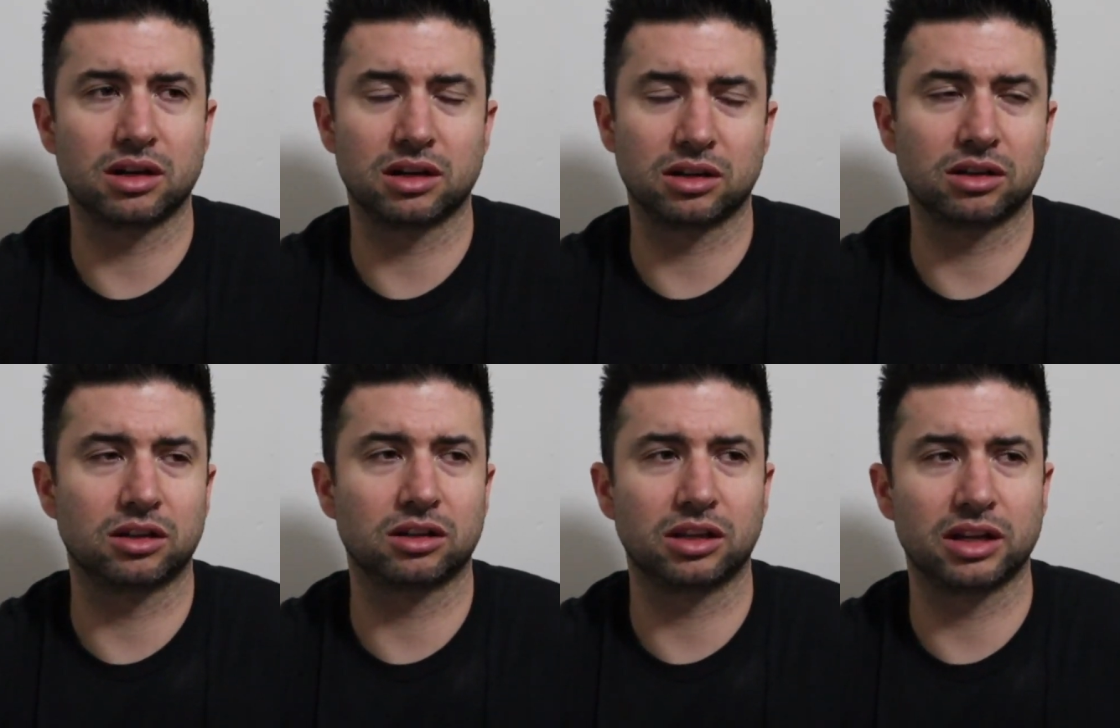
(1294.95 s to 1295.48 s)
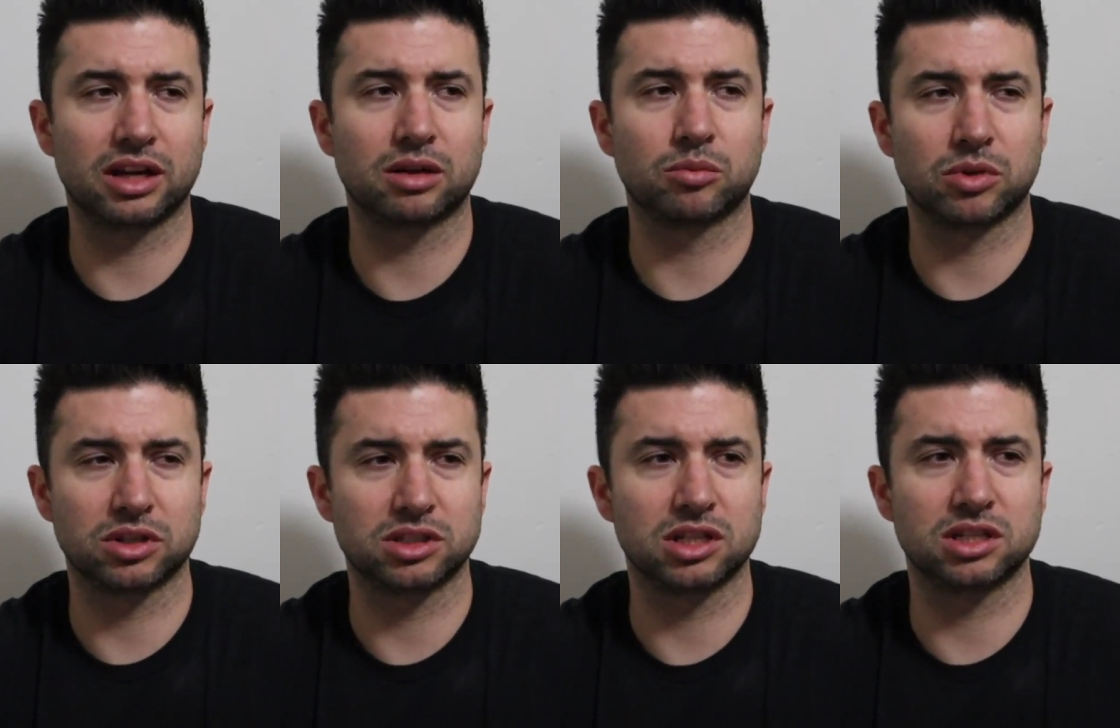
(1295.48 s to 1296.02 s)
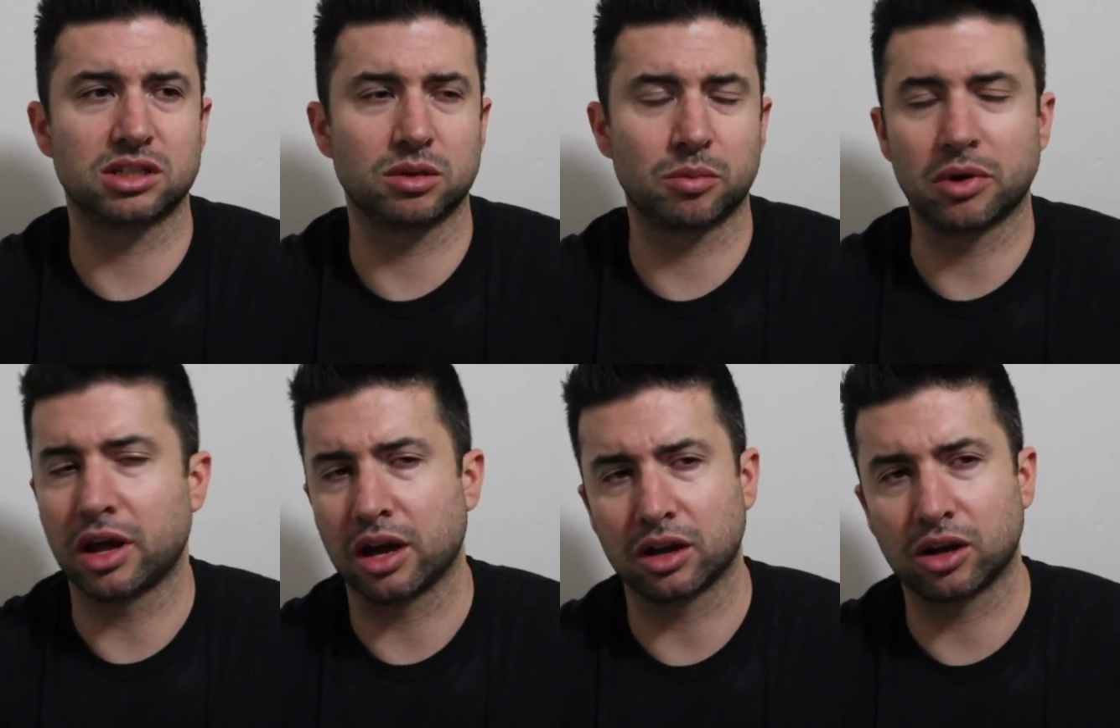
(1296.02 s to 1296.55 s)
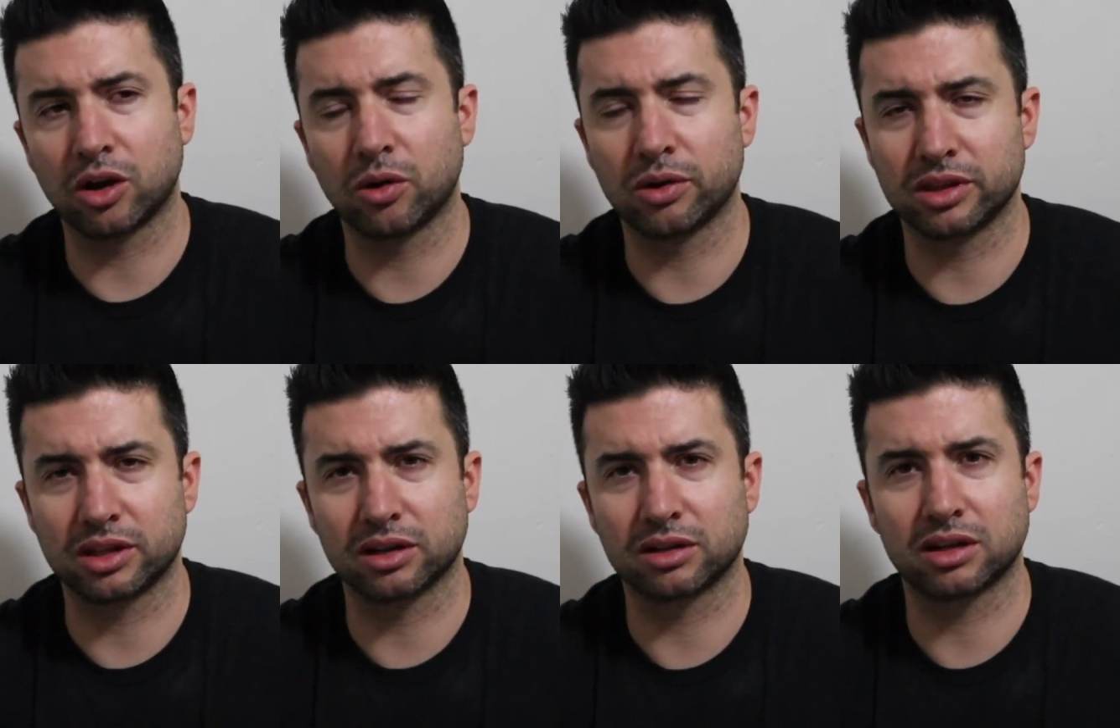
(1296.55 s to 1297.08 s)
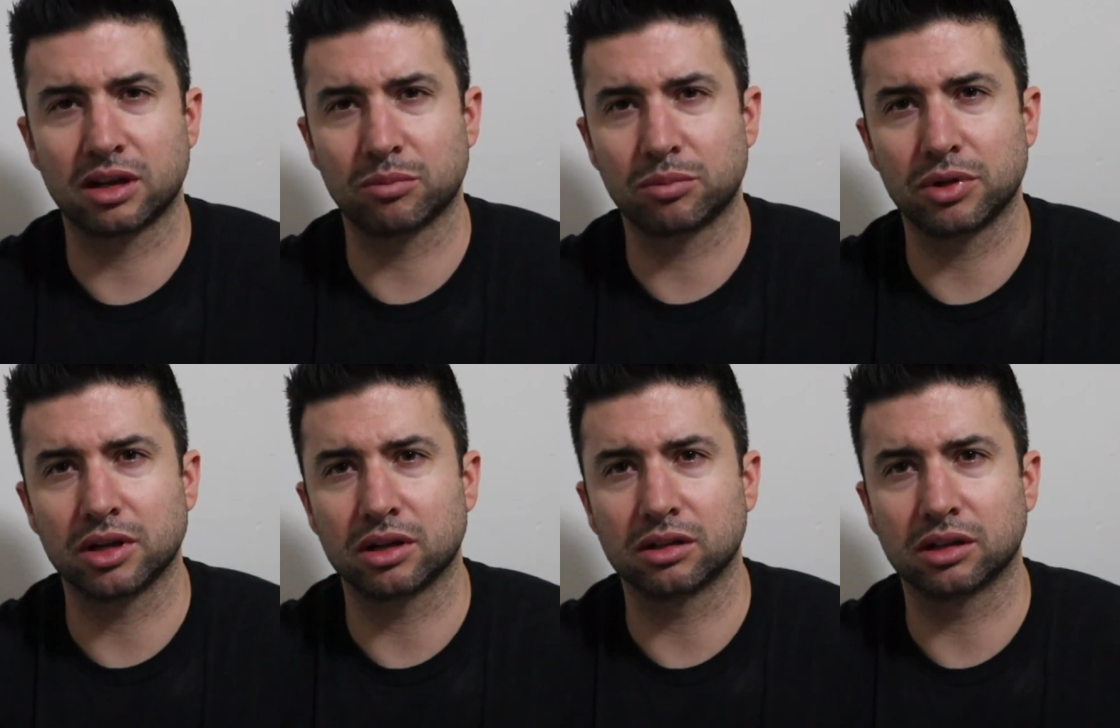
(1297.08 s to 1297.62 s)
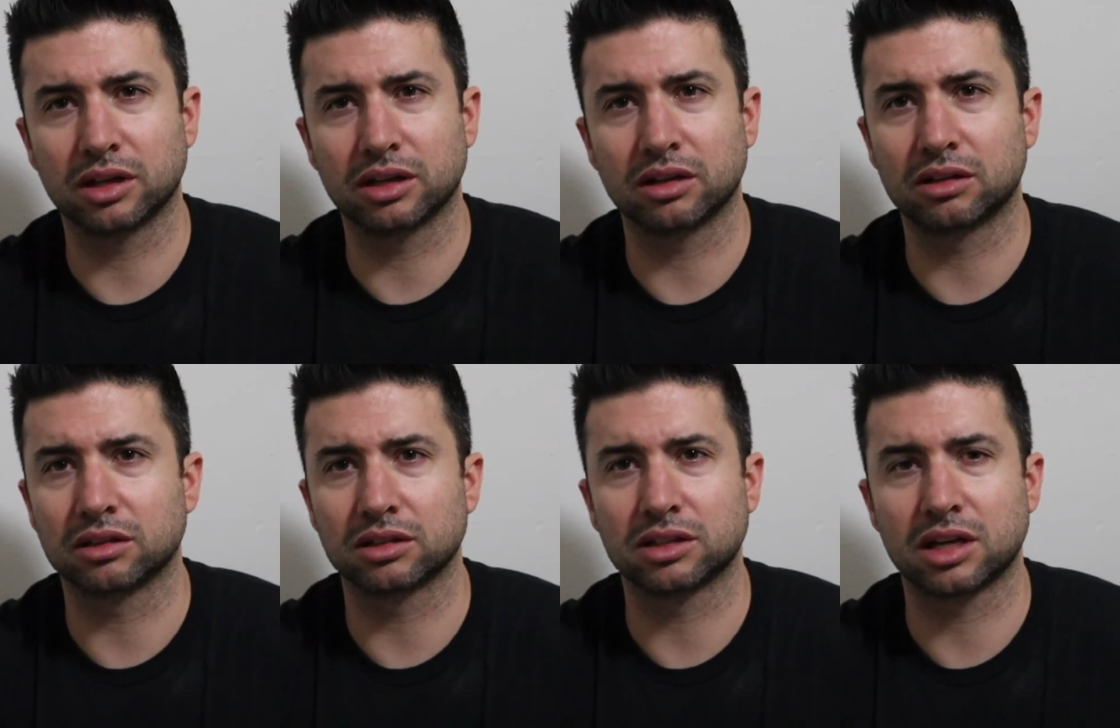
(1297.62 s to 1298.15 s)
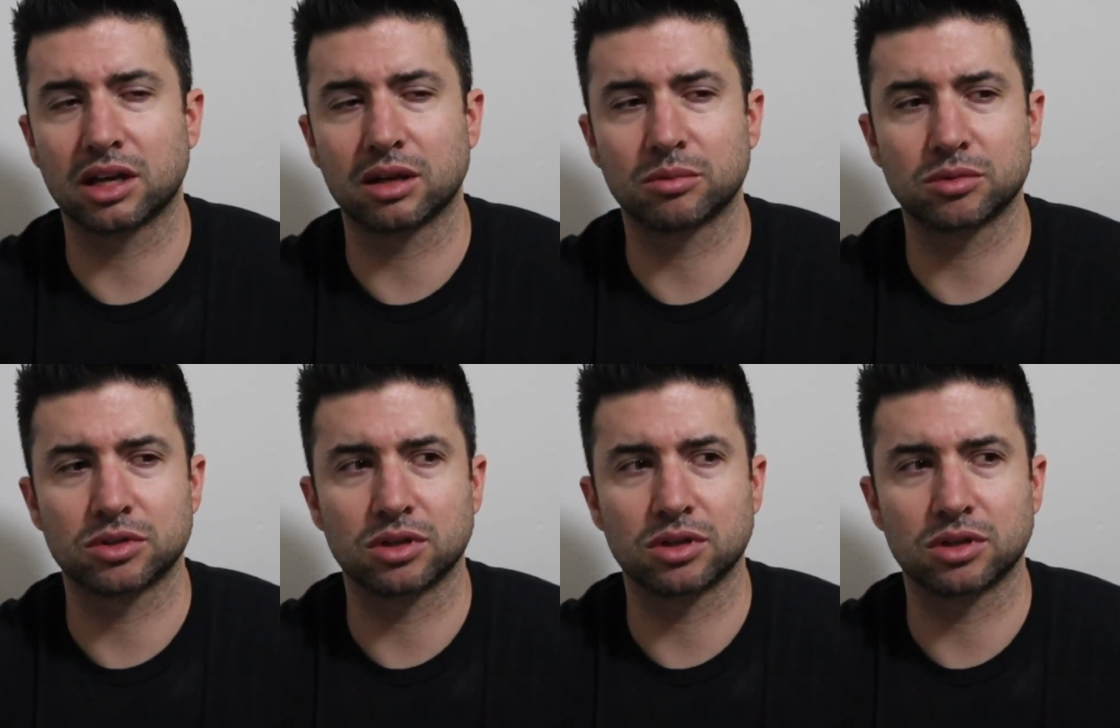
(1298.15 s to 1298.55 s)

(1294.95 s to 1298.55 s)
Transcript: and clean out my system, and I go in there and I pee clean all the time.